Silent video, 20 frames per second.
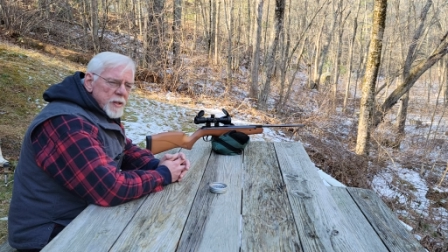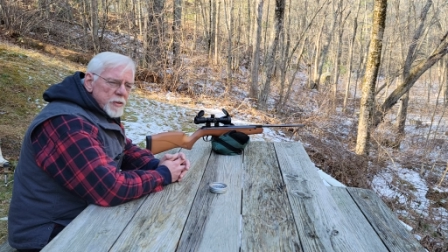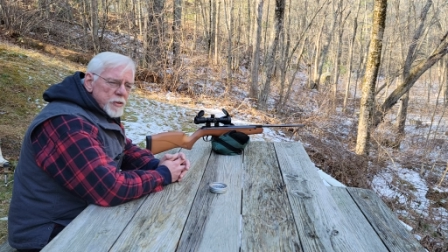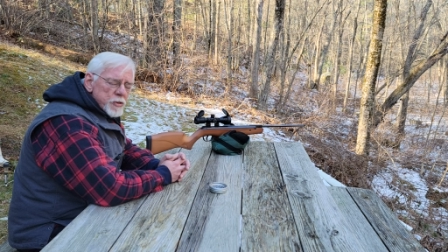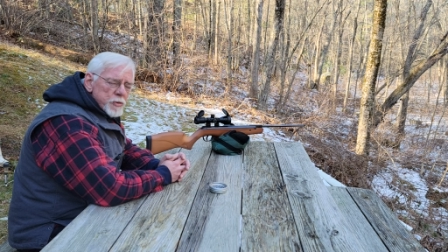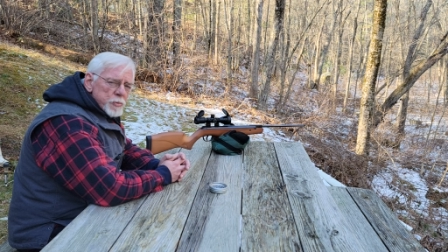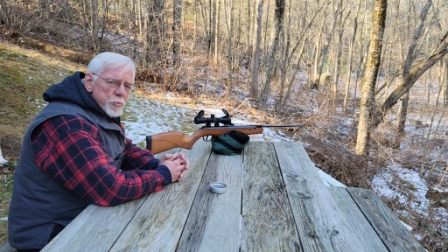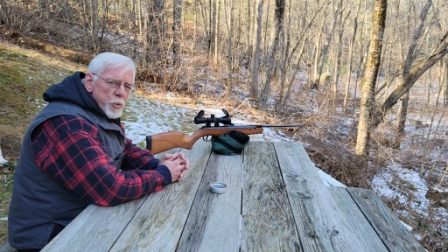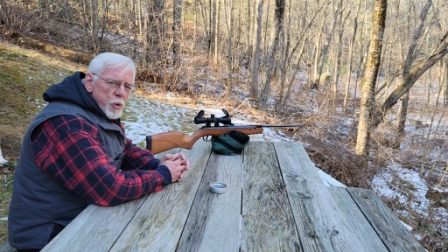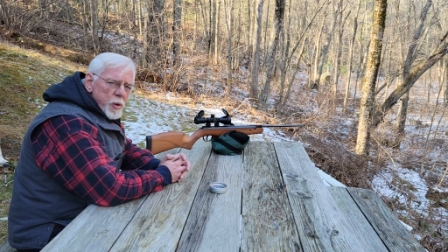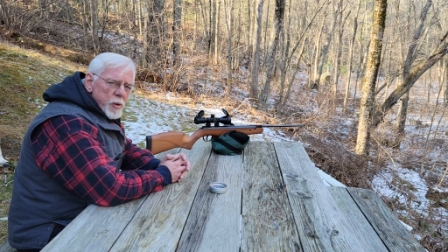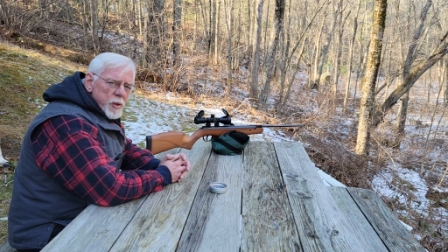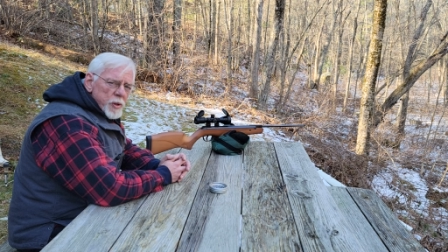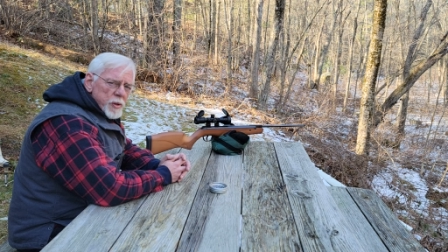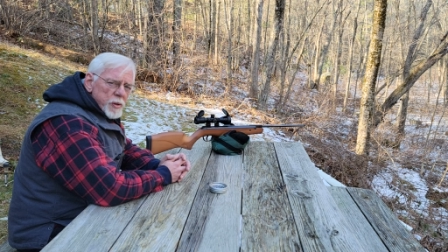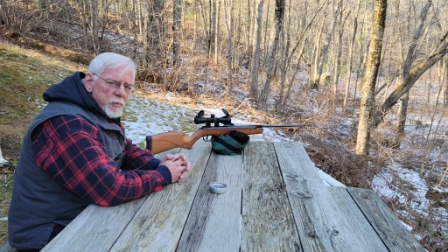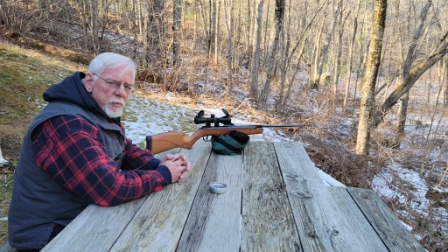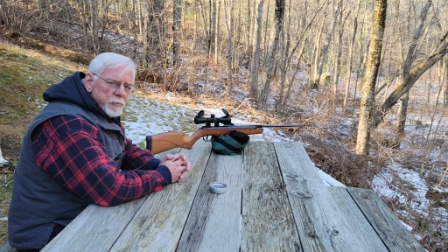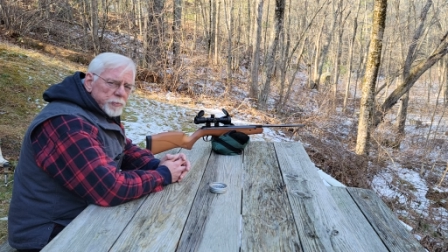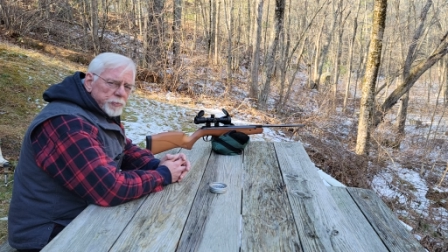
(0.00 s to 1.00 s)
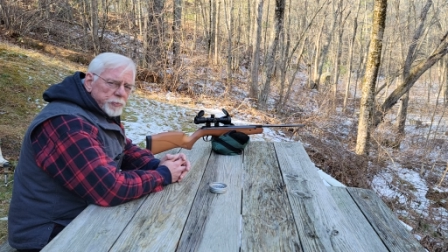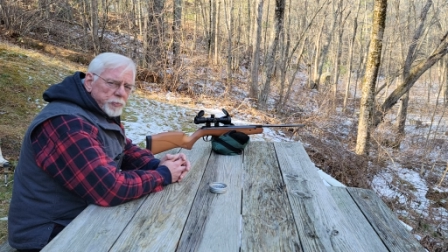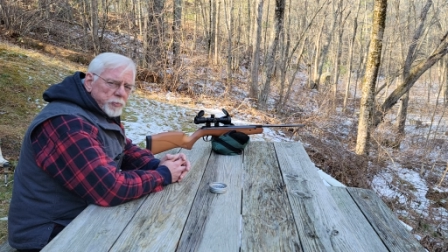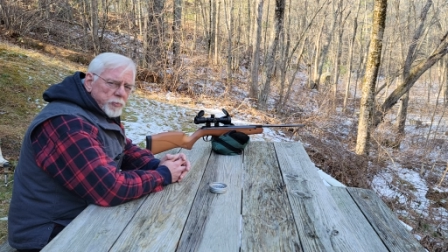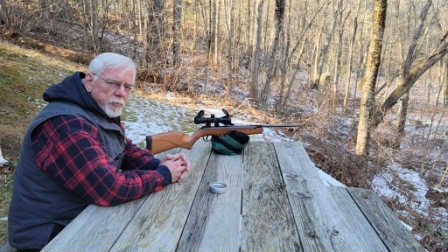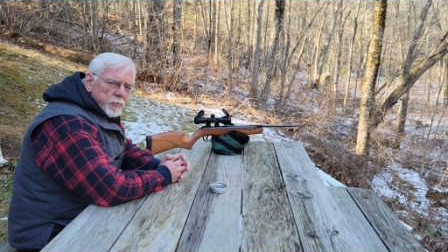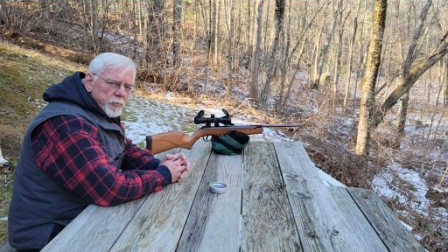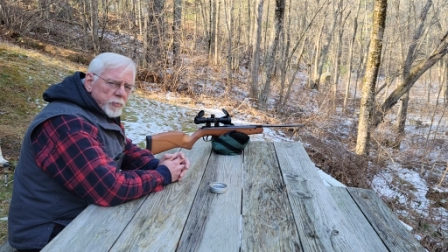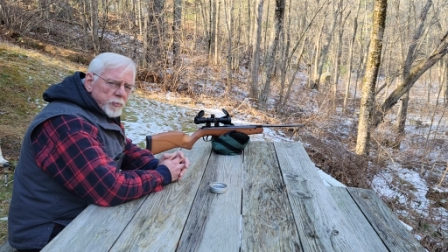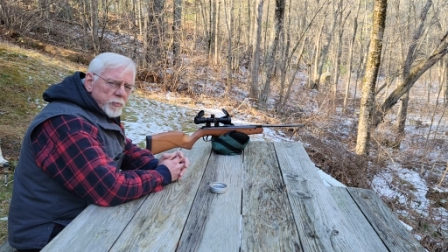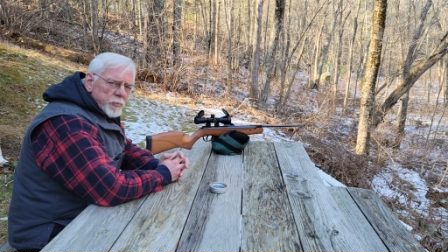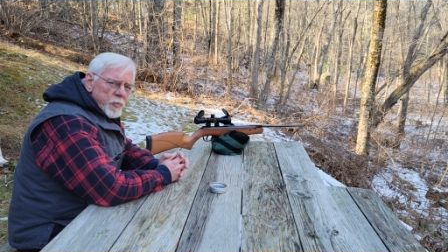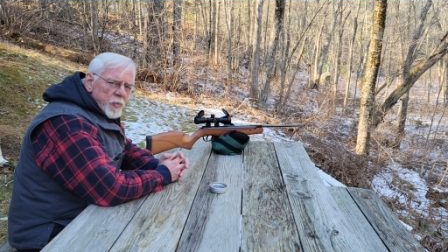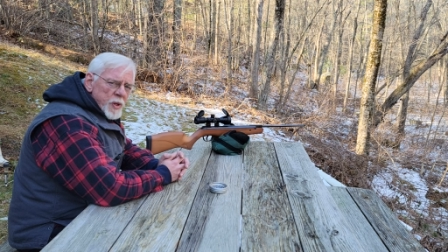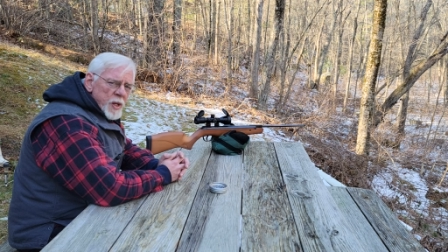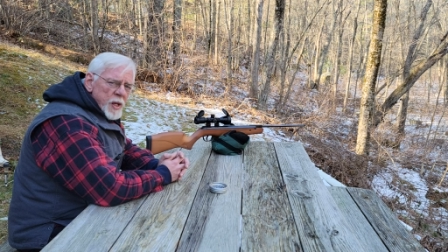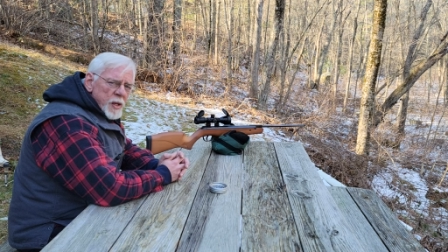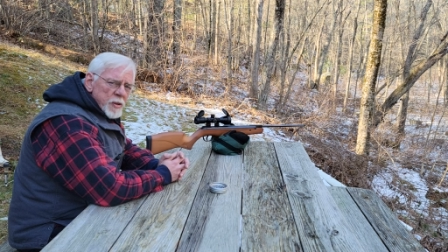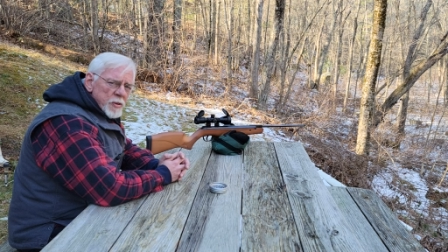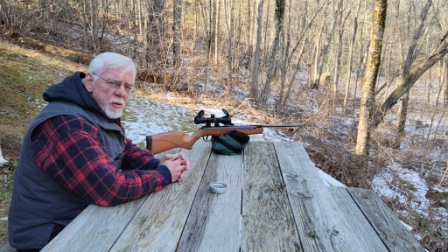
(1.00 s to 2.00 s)
It's small enough
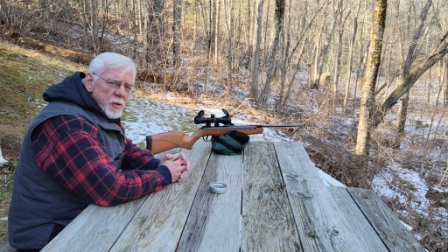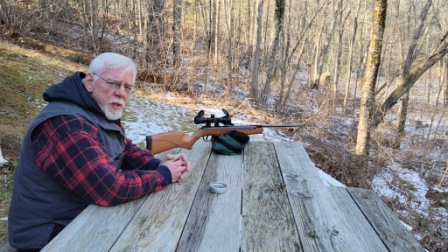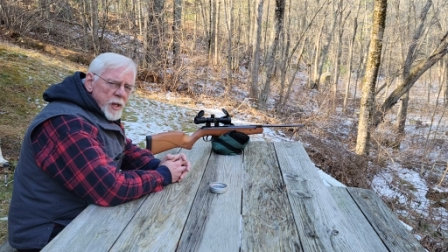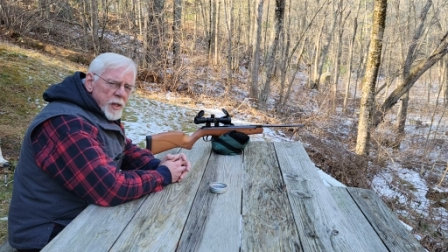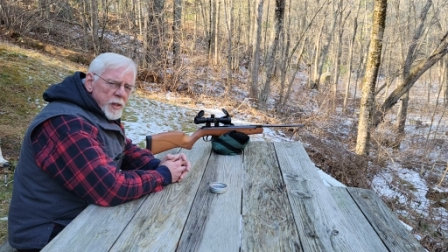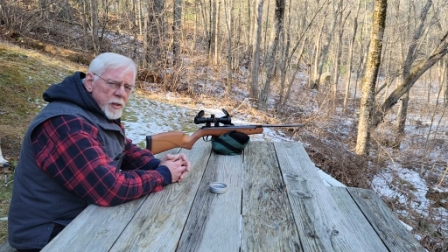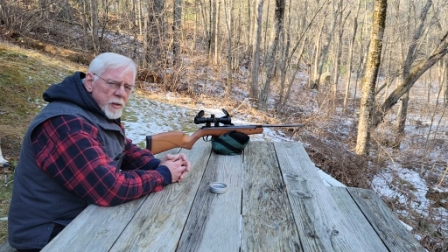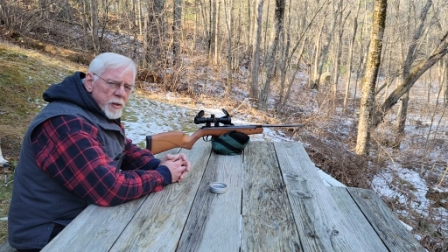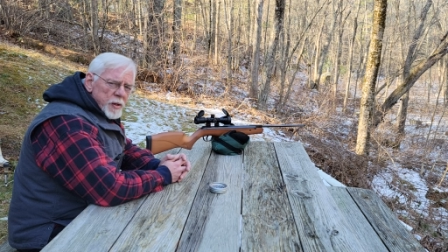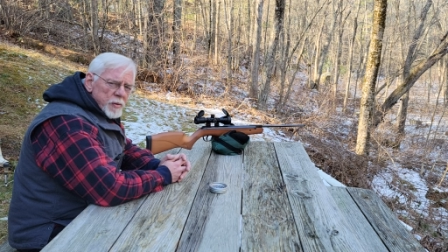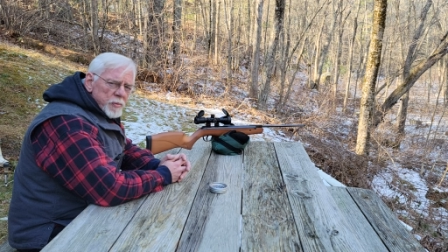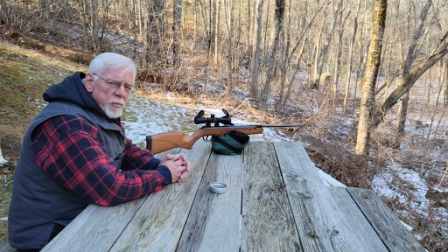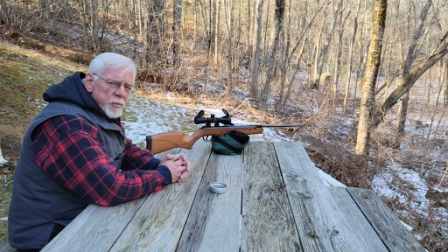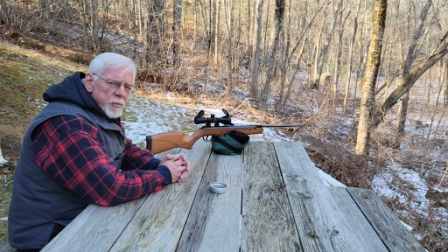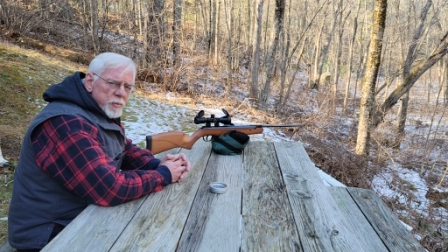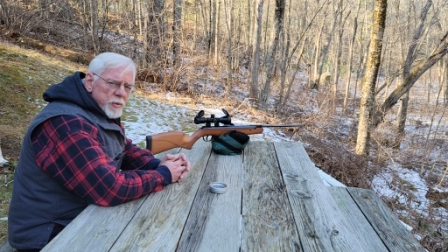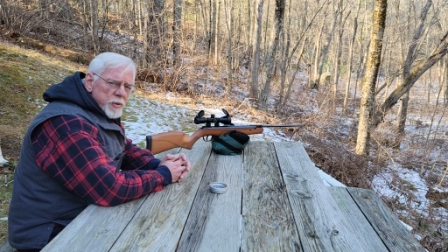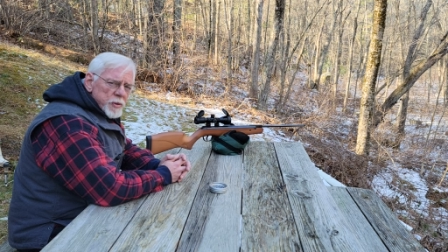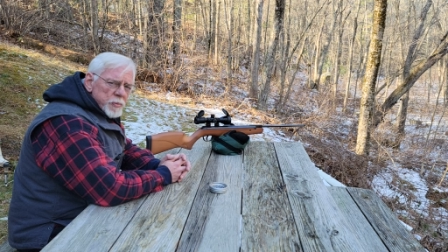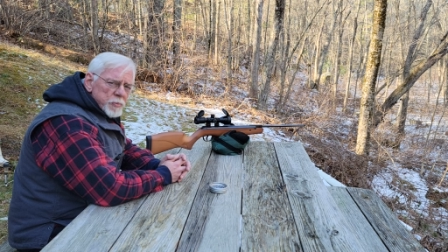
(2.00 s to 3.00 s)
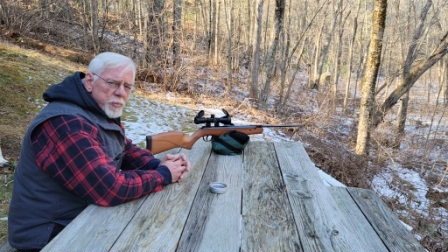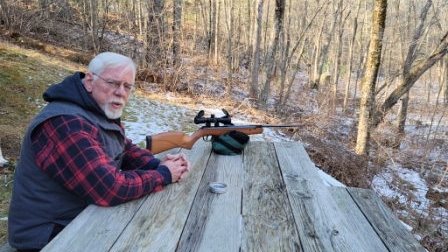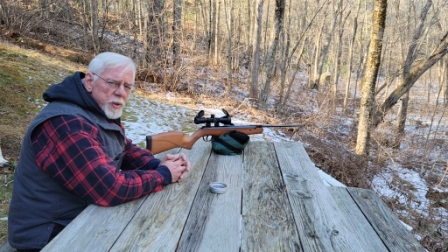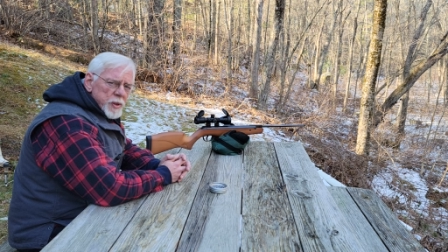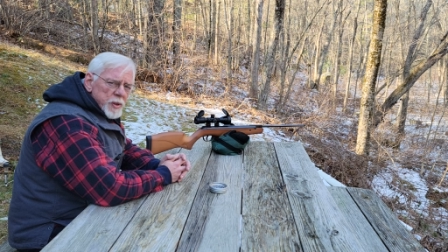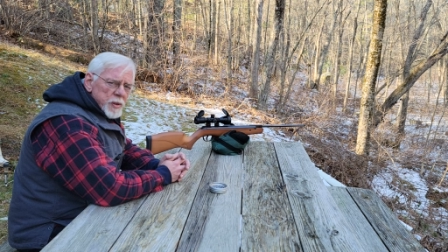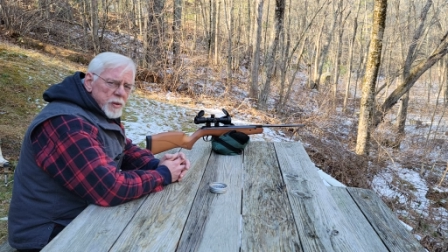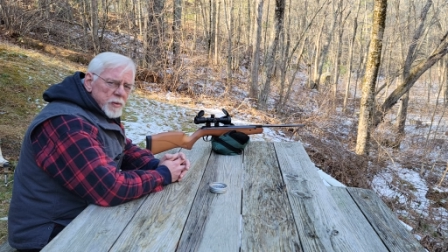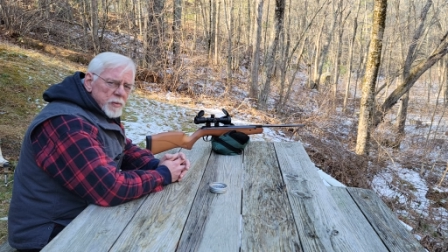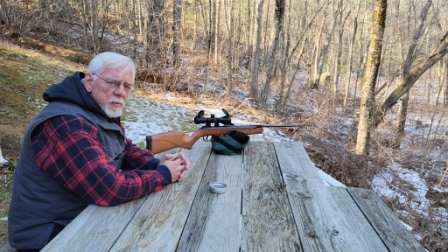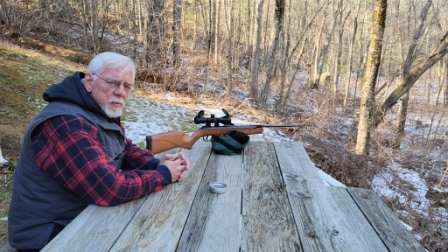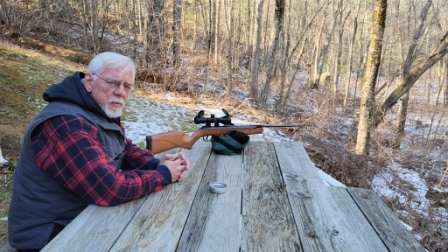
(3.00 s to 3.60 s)
and it's light enough to be